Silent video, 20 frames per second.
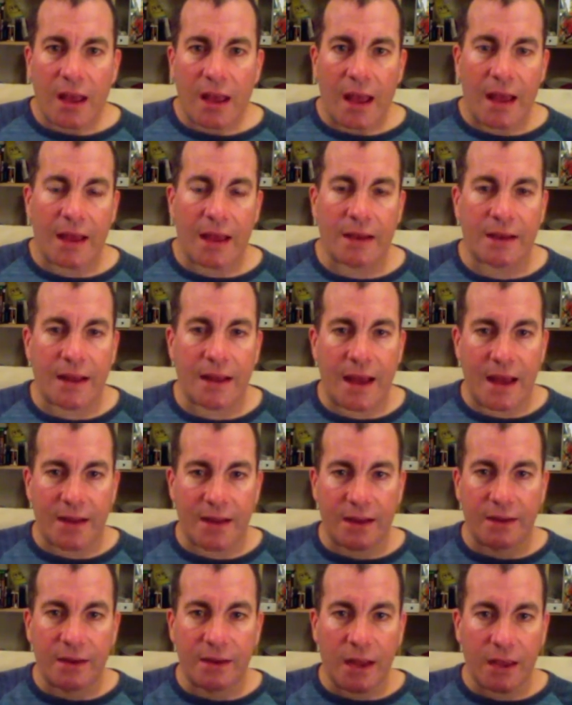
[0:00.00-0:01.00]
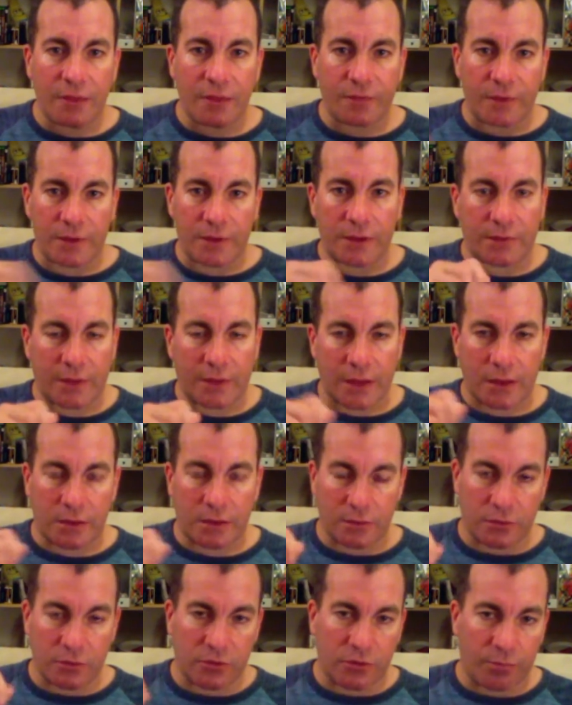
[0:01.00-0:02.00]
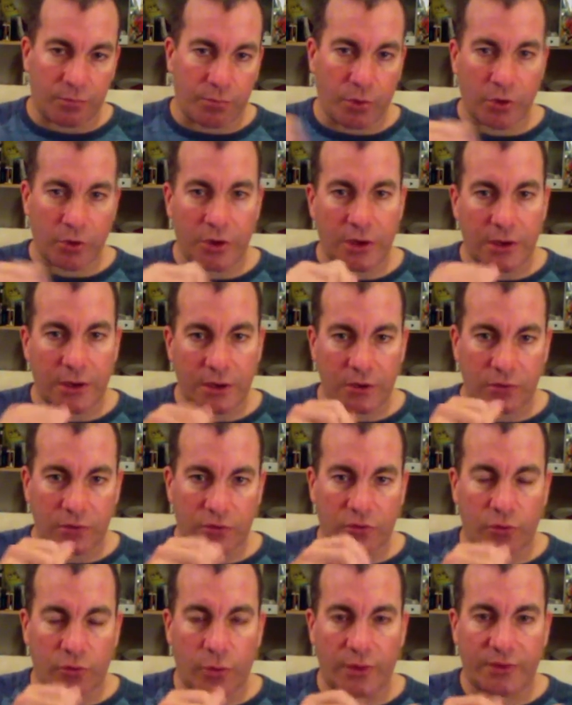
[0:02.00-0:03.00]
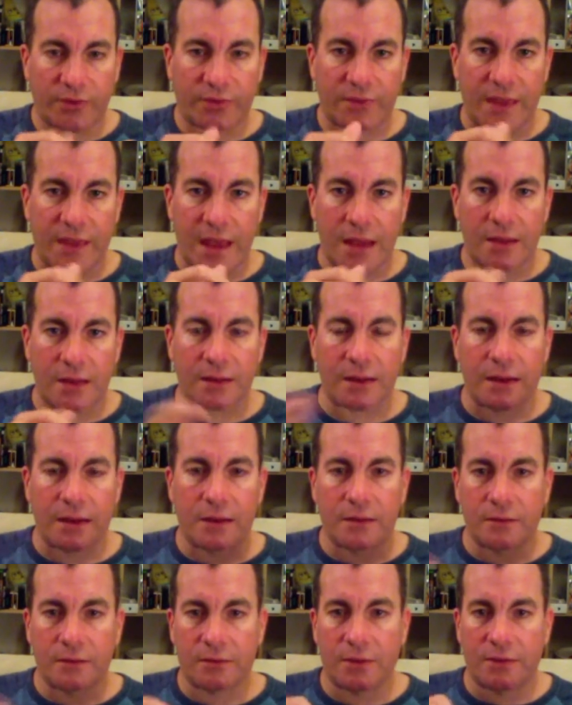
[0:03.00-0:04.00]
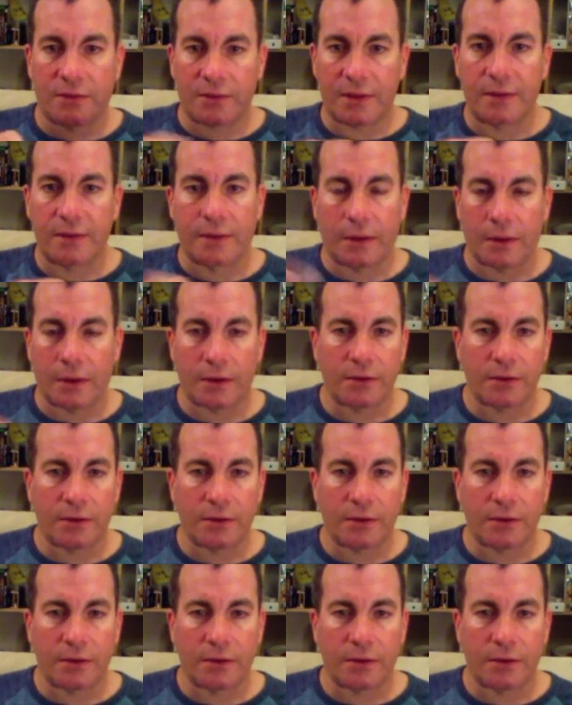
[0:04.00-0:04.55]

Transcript: and it had a knife in it that you just put in and you twist the end, and it's in there.